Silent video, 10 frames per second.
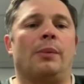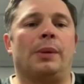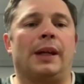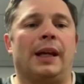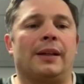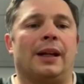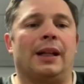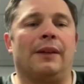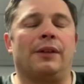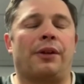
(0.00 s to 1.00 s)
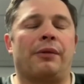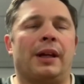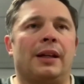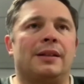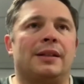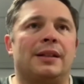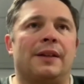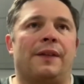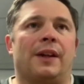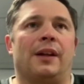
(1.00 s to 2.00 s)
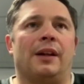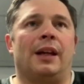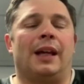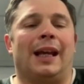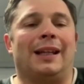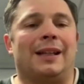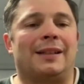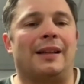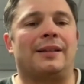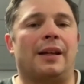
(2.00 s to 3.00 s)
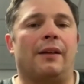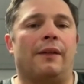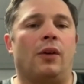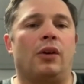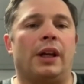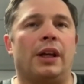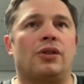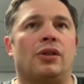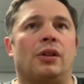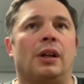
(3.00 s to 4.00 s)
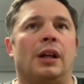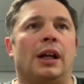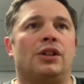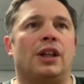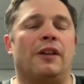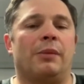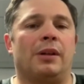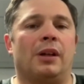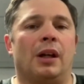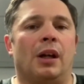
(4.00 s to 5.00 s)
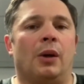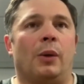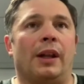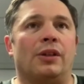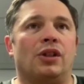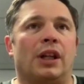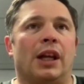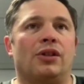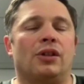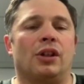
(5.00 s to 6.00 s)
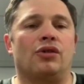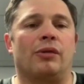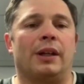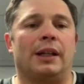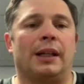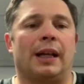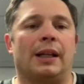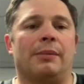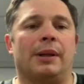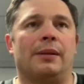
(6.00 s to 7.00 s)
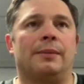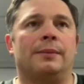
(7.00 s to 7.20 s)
completed a Level 3 Certificate in Assessing Vocational Achievement with Education and Training Academy.